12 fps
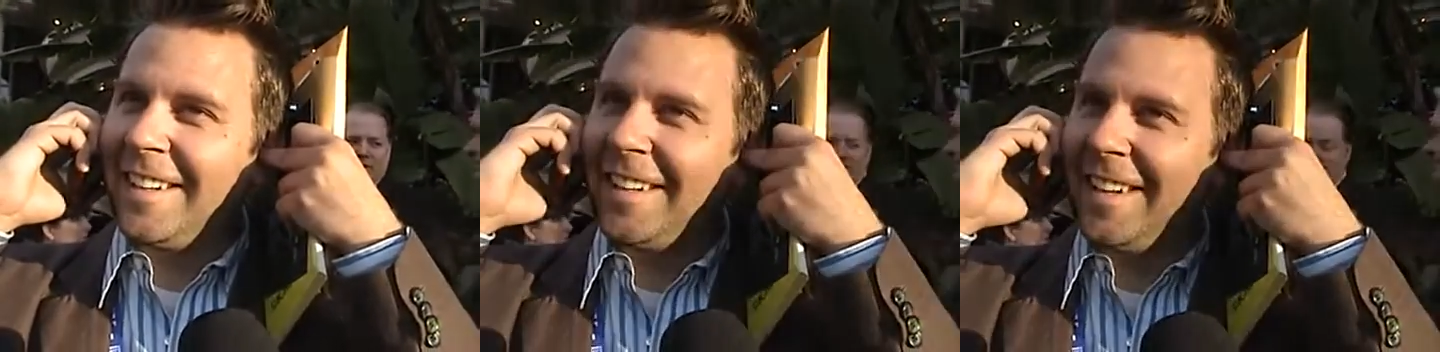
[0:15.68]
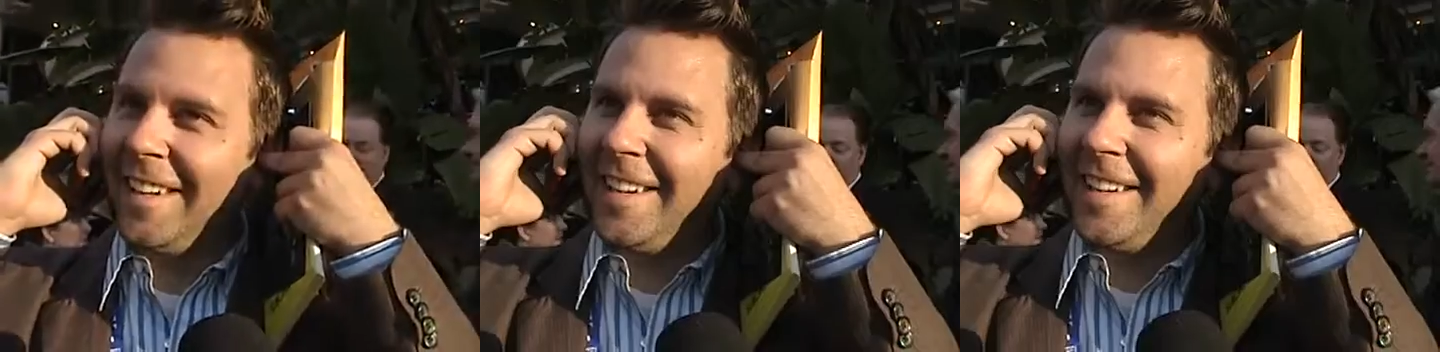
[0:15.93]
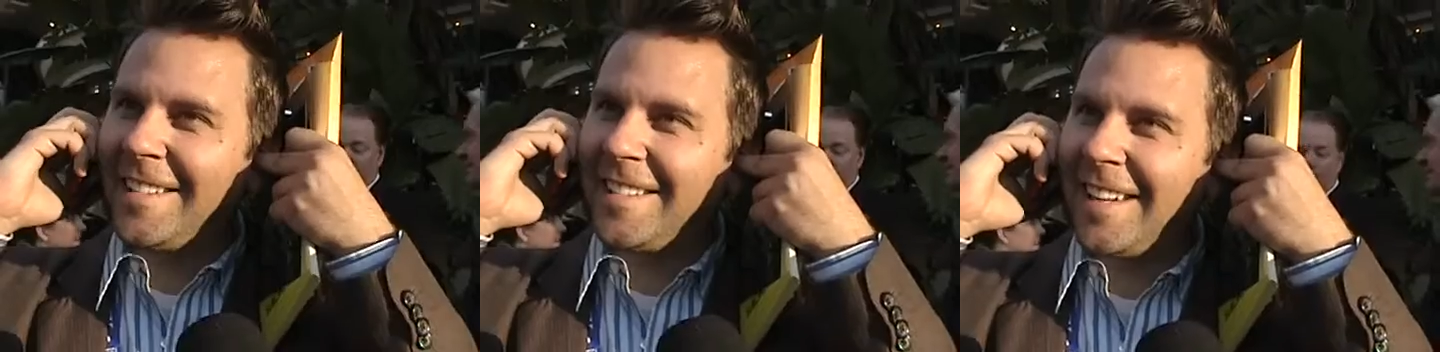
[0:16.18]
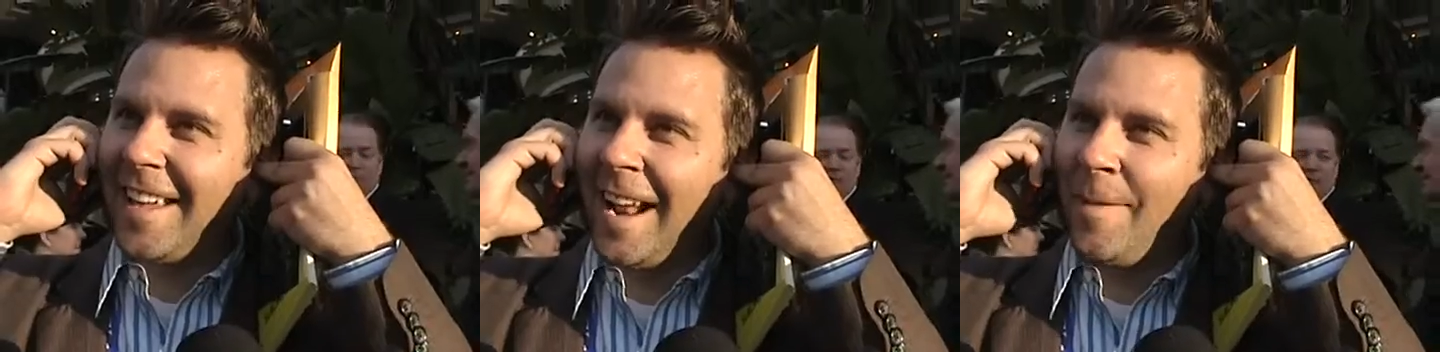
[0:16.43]

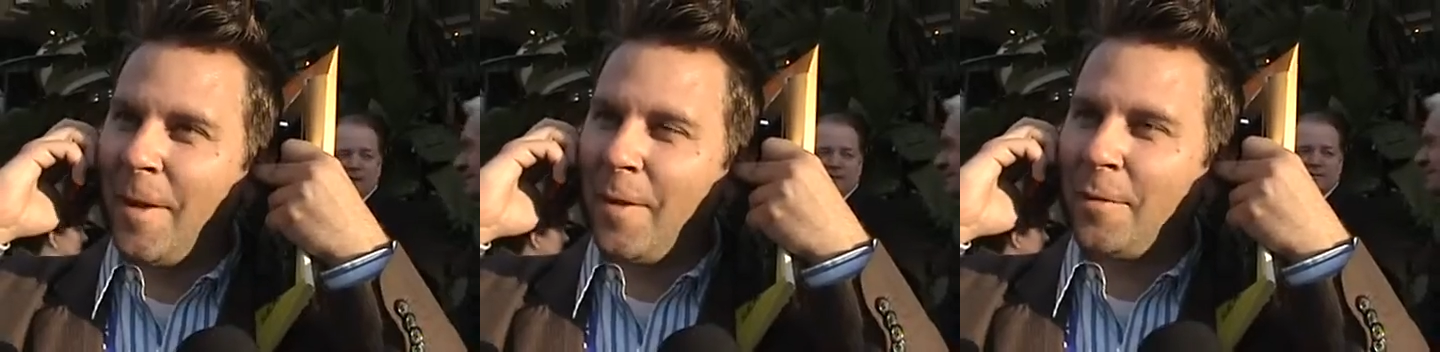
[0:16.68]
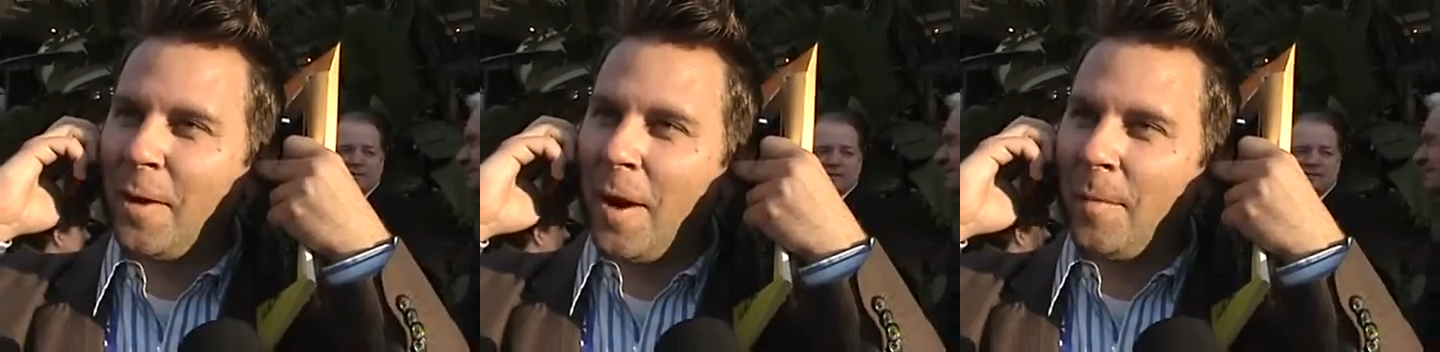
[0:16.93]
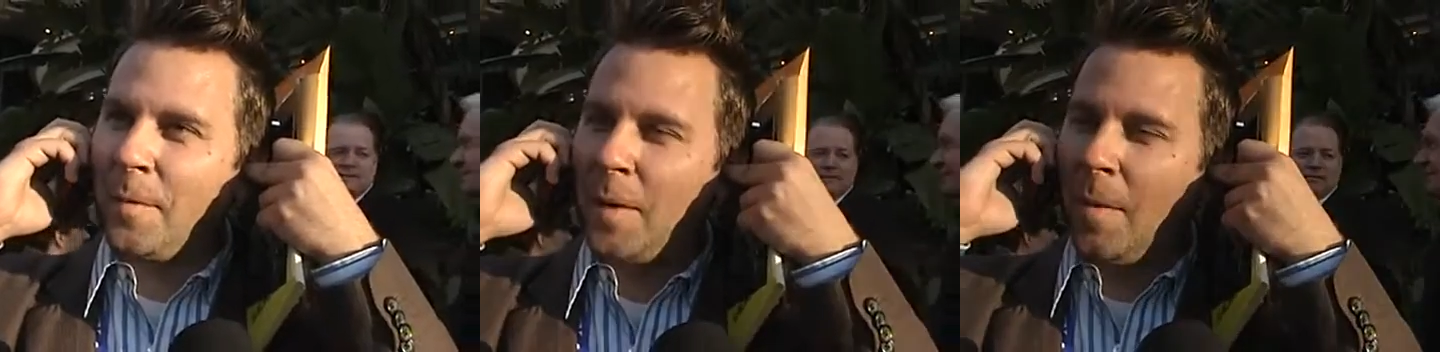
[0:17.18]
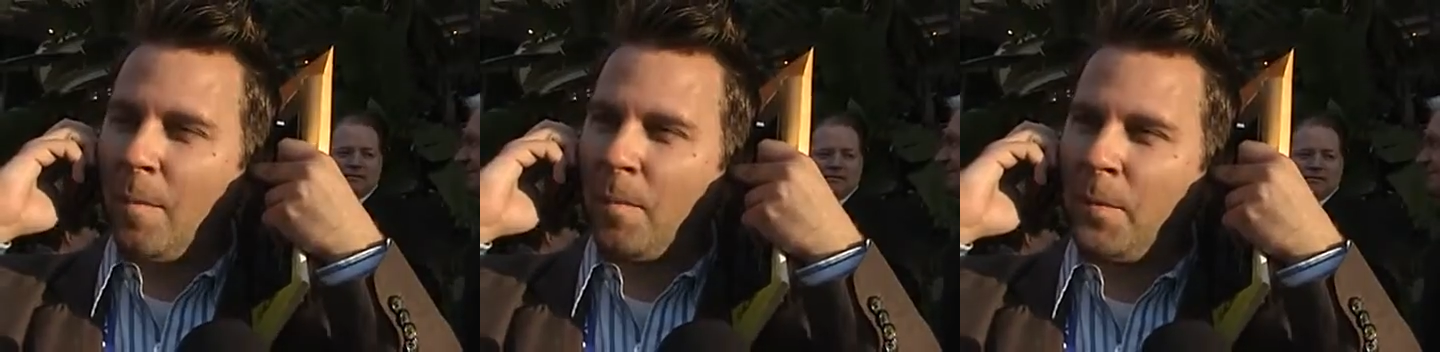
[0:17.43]
Speaker 1: Yes, and I'm on the phone. I'm
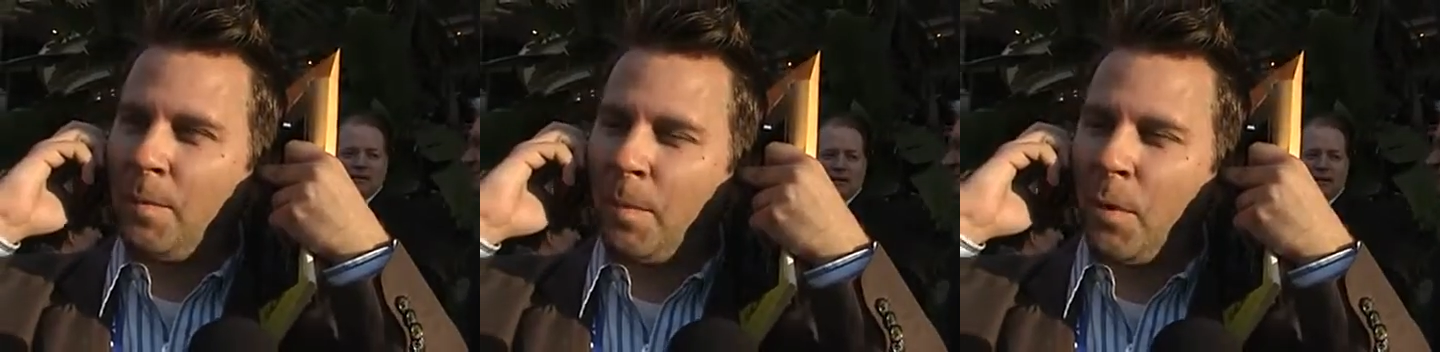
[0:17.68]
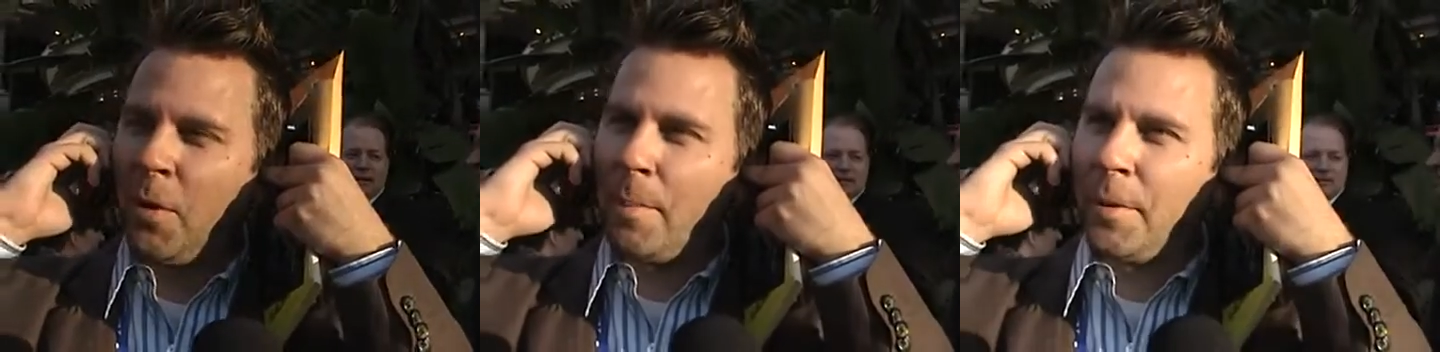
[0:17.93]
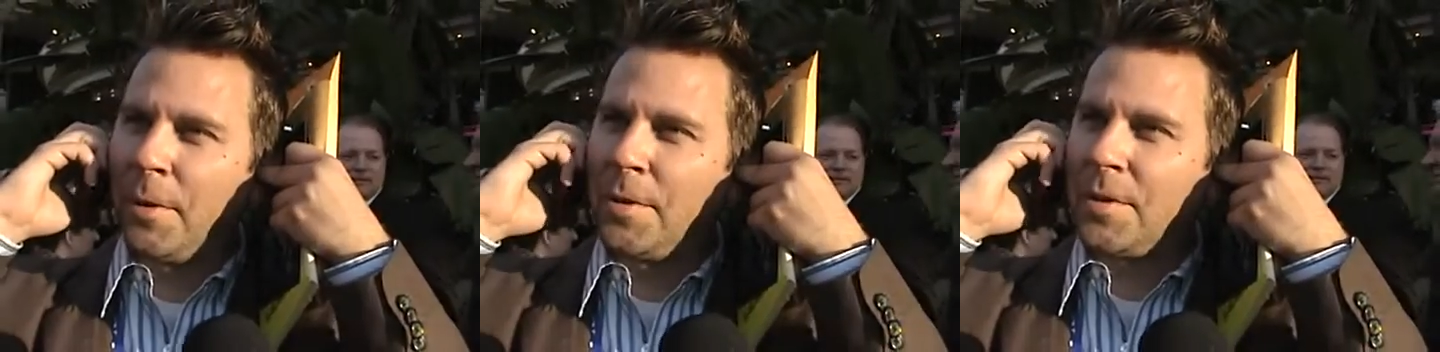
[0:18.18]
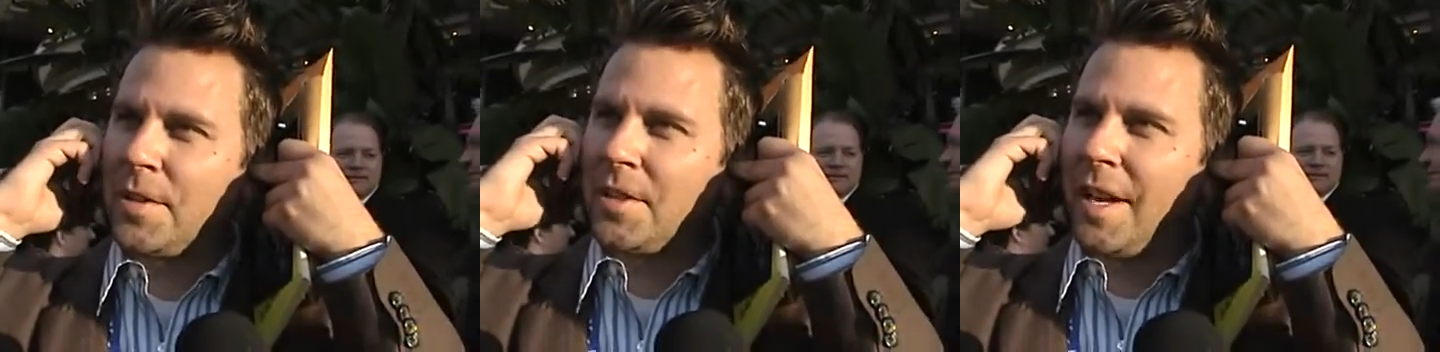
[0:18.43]
I'm pulling the
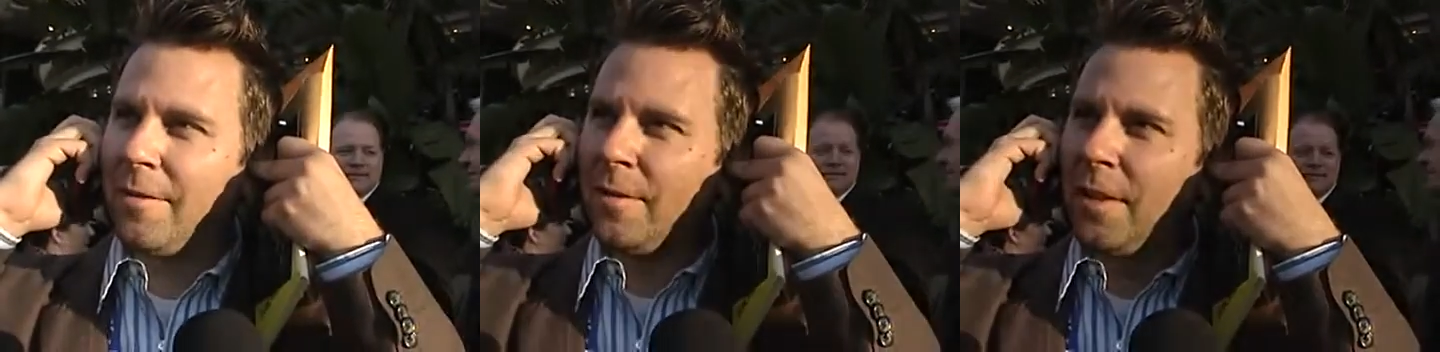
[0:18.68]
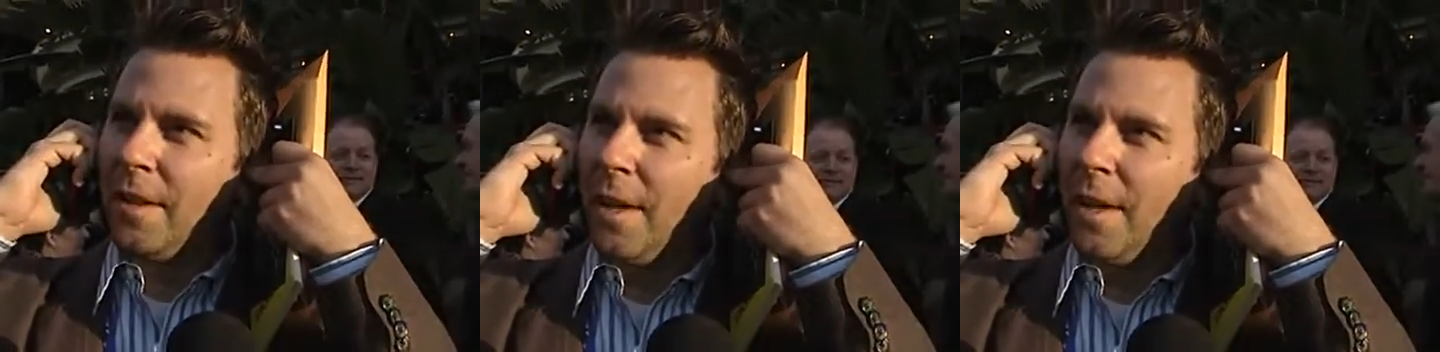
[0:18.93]
producer stuff.